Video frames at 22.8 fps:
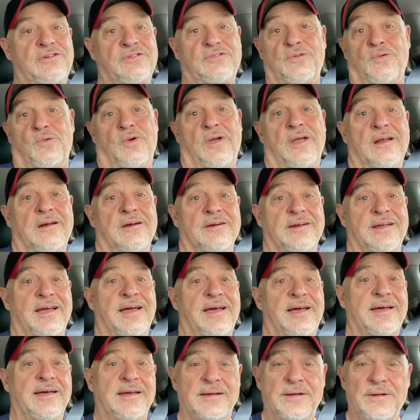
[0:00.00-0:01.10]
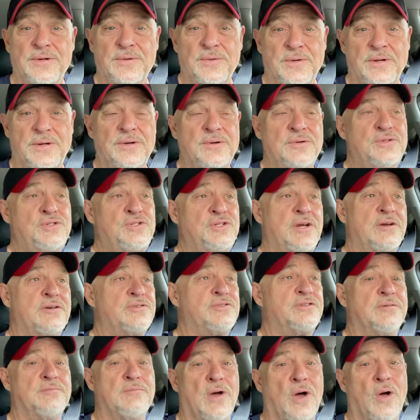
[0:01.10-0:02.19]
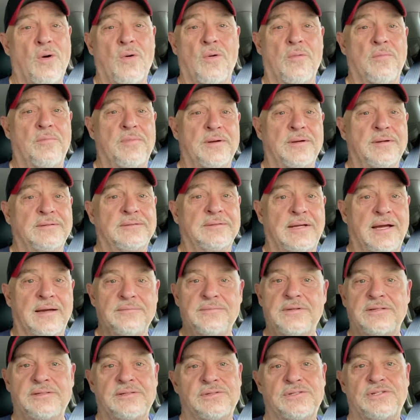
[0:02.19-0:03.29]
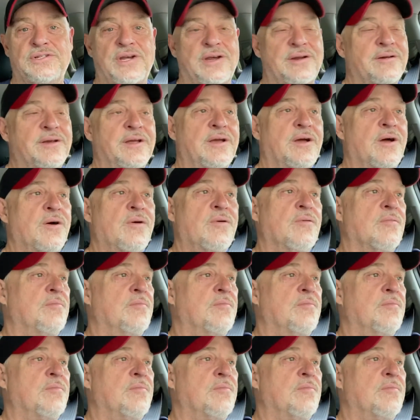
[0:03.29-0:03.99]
a regular guy who shares some hope. I'm just sharing hope.